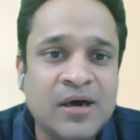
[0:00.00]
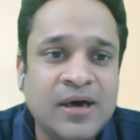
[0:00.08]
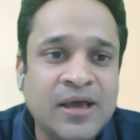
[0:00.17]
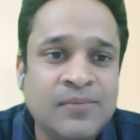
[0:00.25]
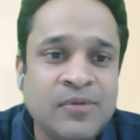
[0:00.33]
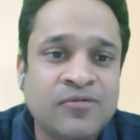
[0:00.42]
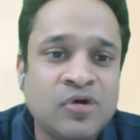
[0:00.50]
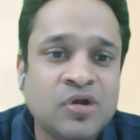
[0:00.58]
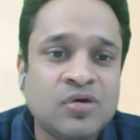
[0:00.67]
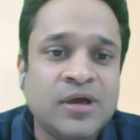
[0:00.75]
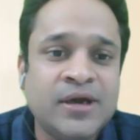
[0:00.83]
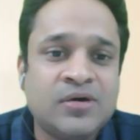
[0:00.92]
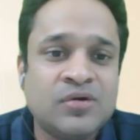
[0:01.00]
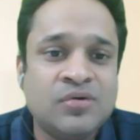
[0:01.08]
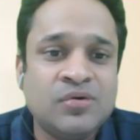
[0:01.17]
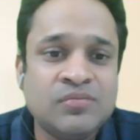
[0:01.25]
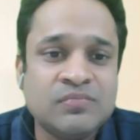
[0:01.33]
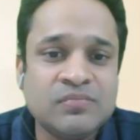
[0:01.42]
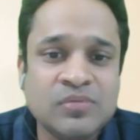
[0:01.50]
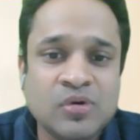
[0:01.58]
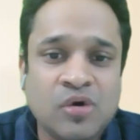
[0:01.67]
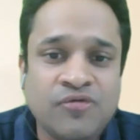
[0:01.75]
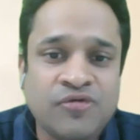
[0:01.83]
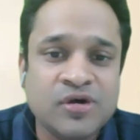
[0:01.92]
Amy, would you like to
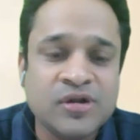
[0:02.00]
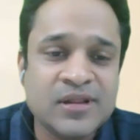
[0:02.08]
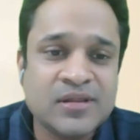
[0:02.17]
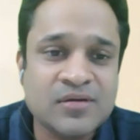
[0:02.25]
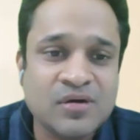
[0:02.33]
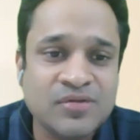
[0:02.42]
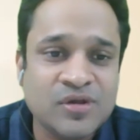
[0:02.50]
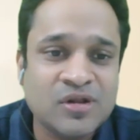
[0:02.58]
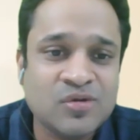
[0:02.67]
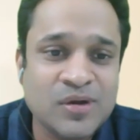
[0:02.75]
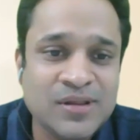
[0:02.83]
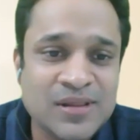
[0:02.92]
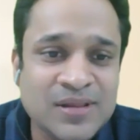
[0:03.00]
go first on this one?